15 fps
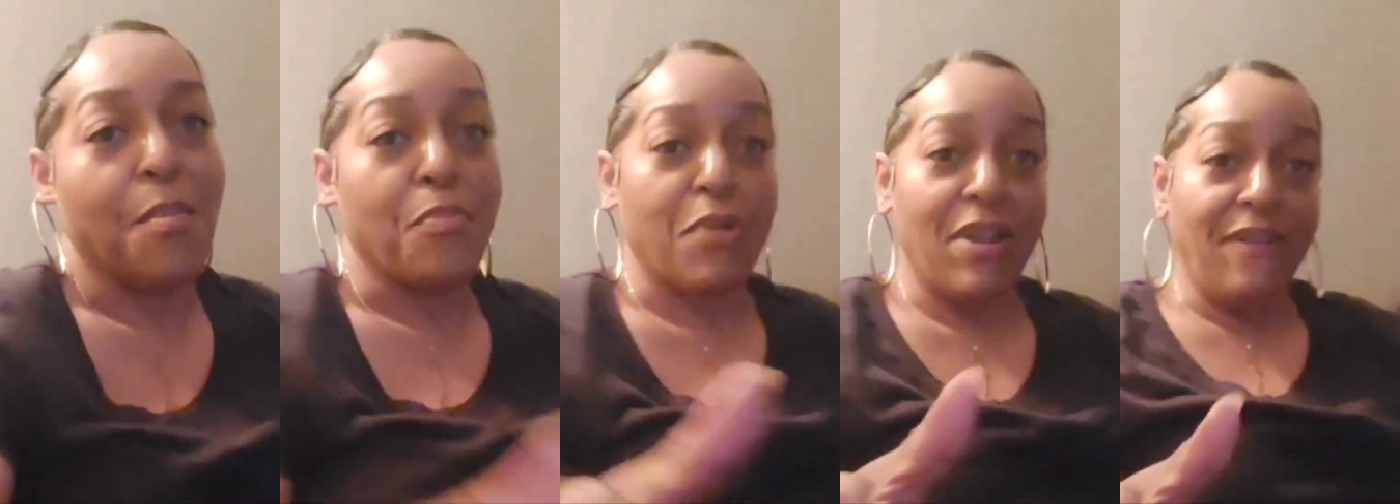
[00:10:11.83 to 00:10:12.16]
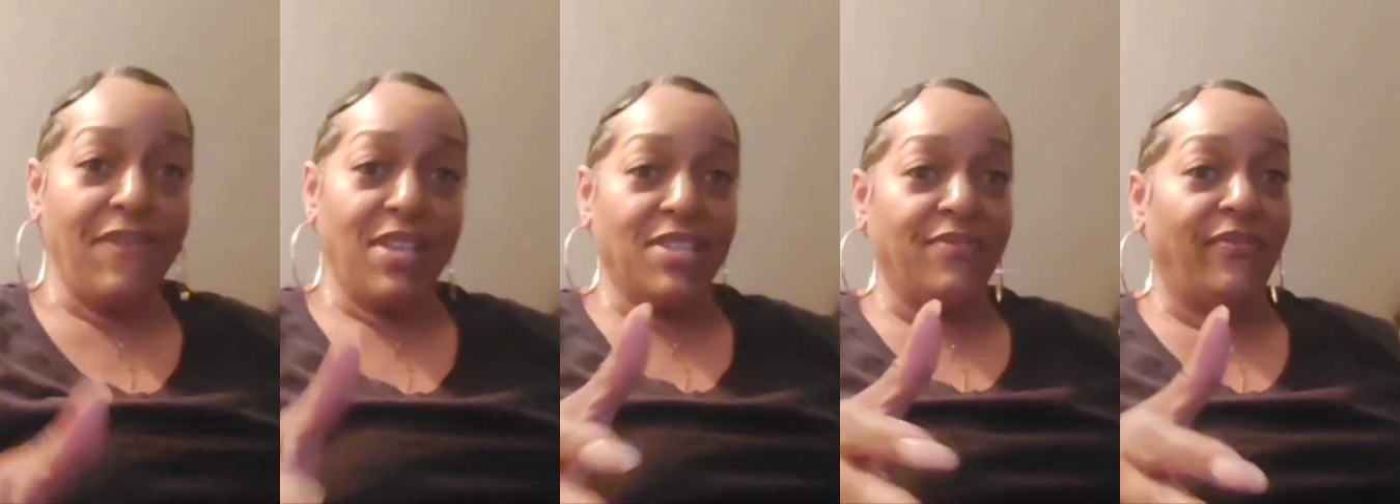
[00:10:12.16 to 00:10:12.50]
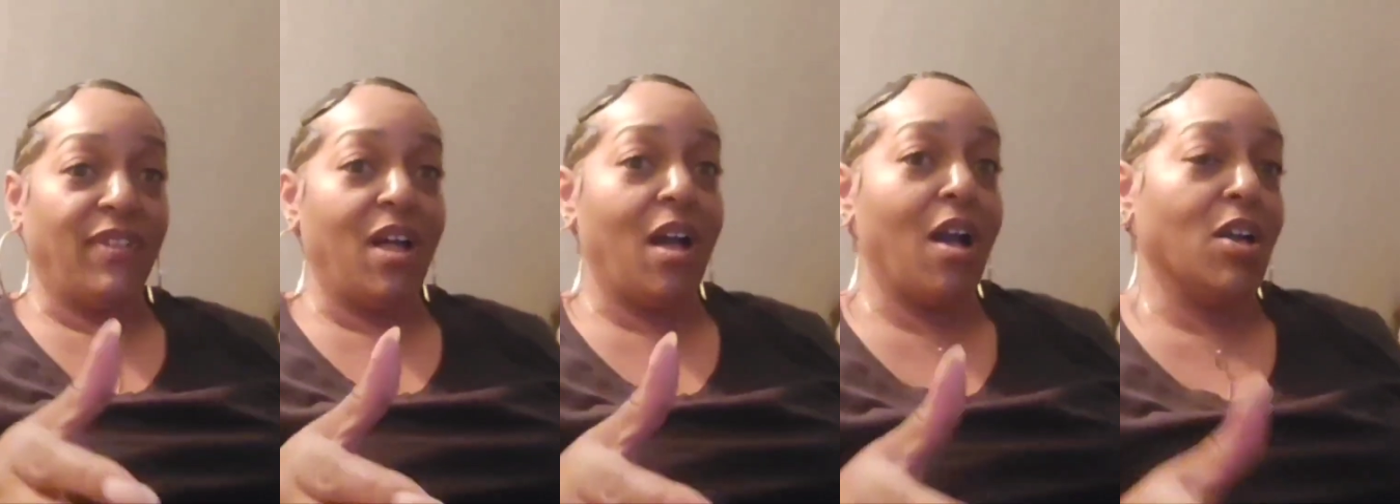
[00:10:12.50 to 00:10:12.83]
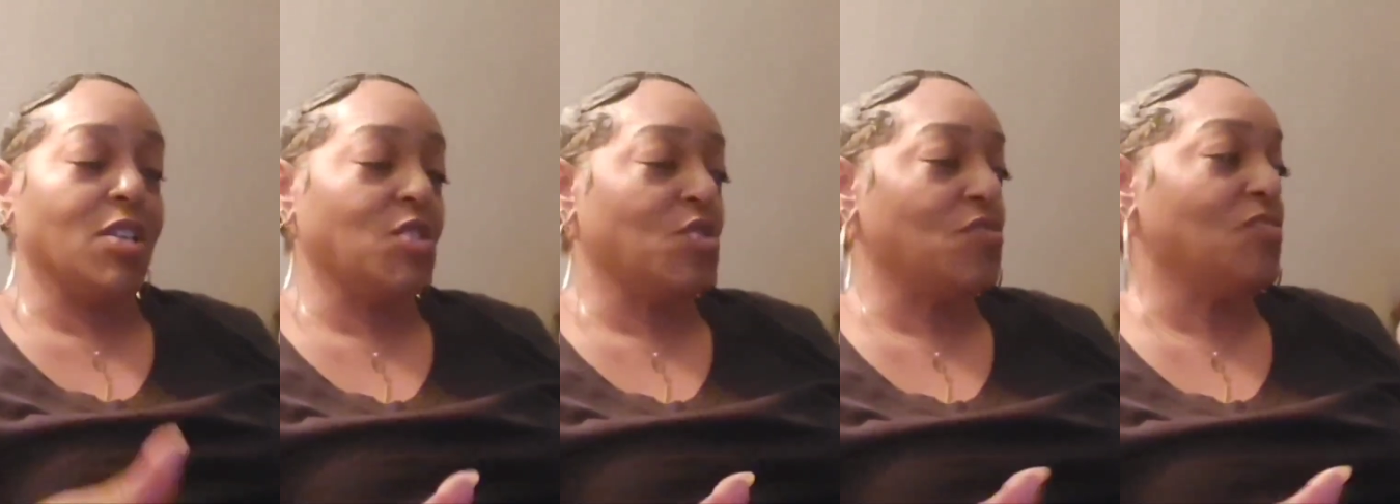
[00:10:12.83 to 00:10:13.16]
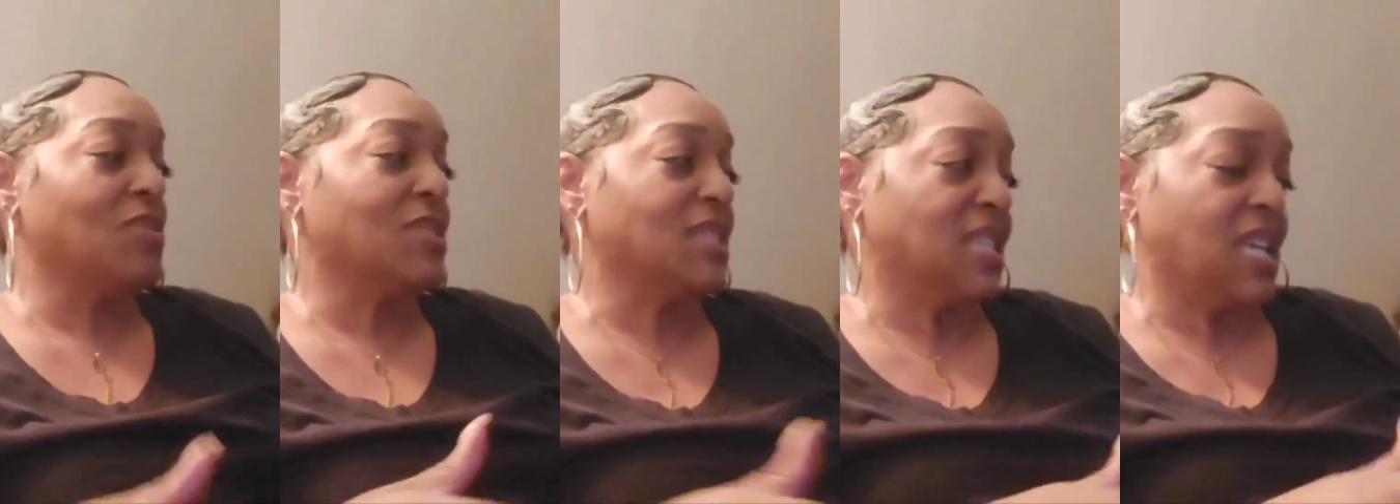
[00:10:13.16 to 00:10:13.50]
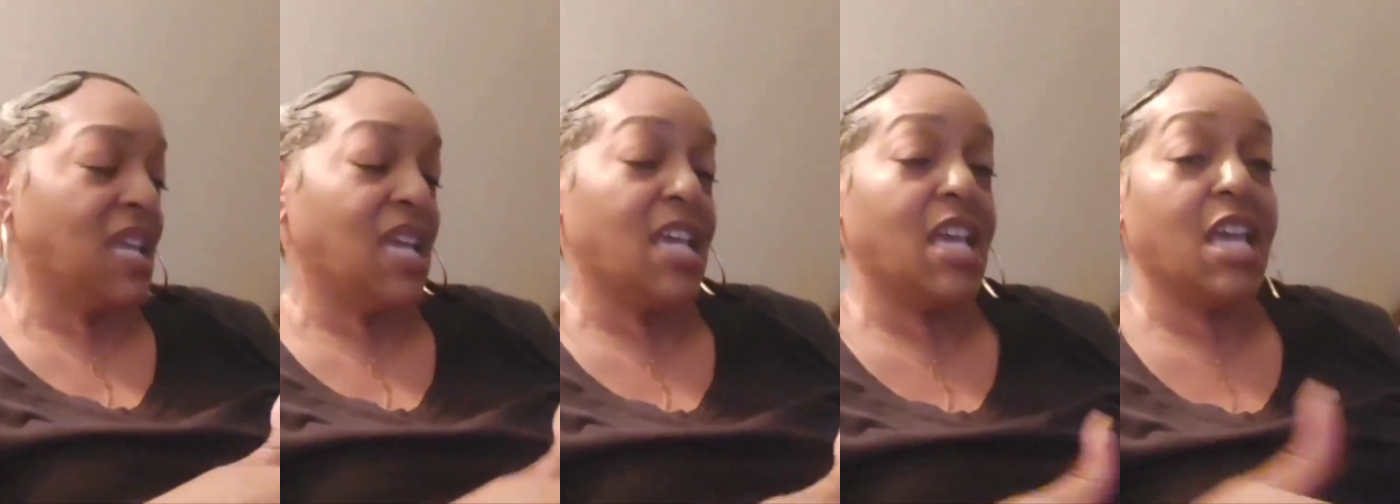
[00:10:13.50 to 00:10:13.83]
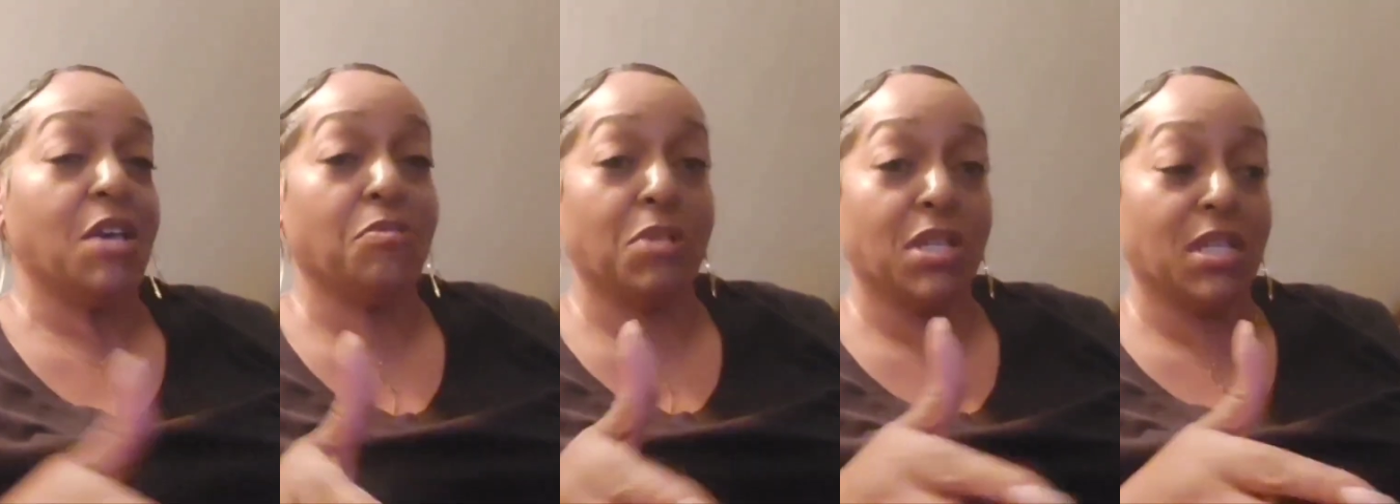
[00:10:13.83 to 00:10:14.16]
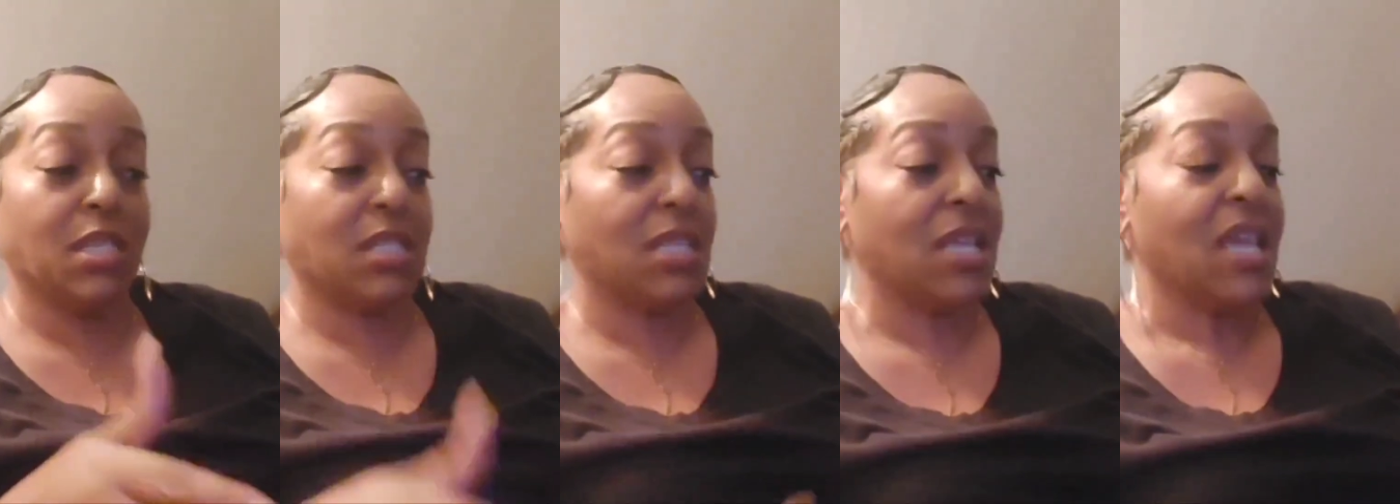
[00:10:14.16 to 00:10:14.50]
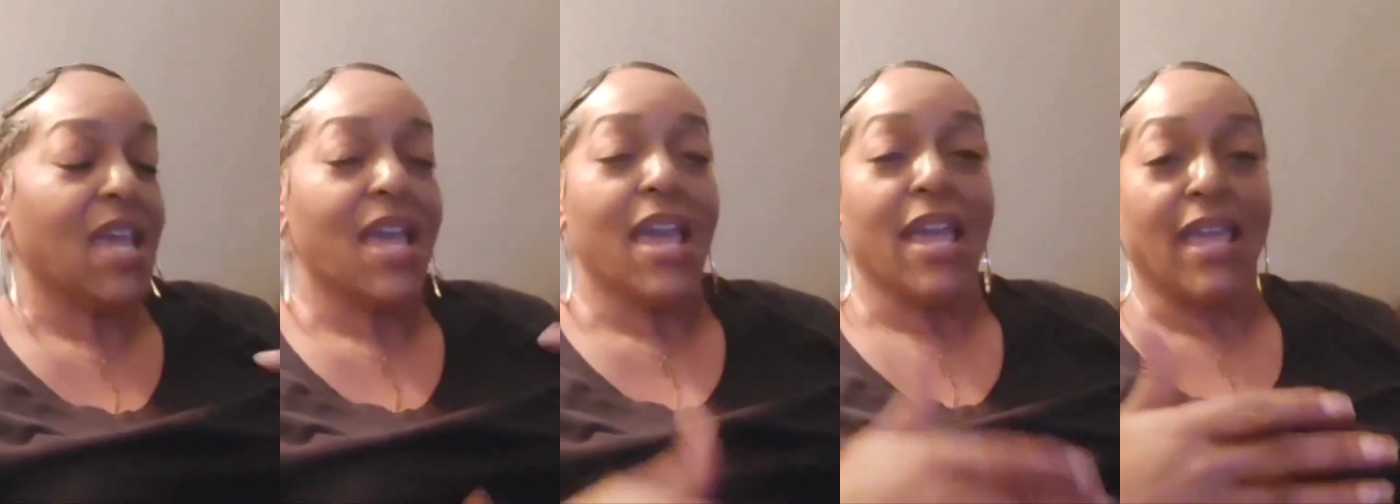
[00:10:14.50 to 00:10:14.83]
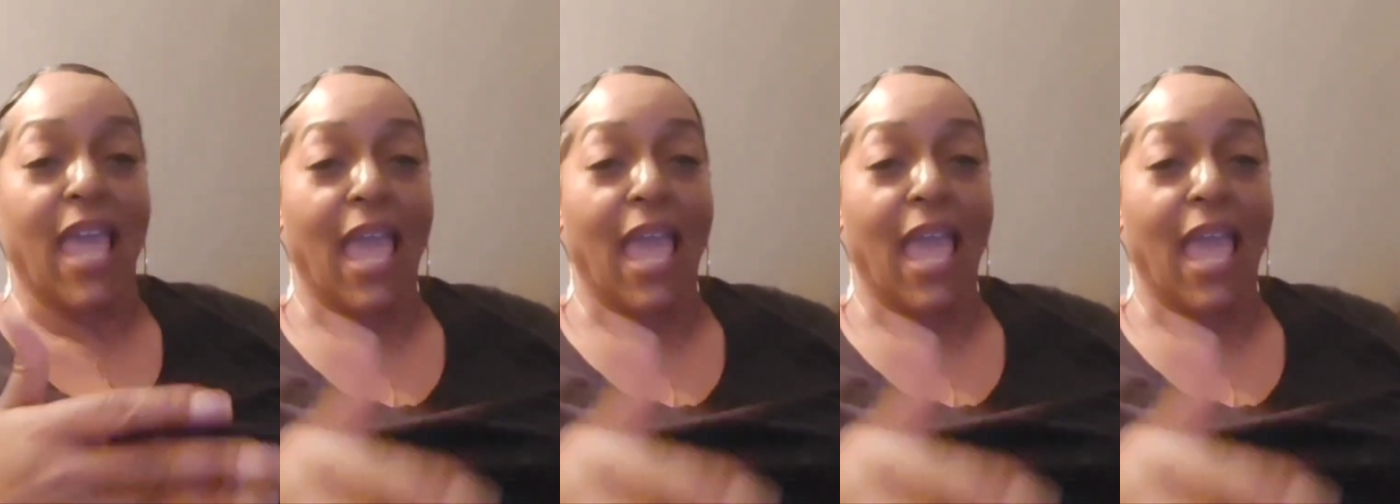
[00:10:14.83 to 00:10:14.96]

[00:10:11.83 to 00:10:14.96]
previous vlogs, you will see it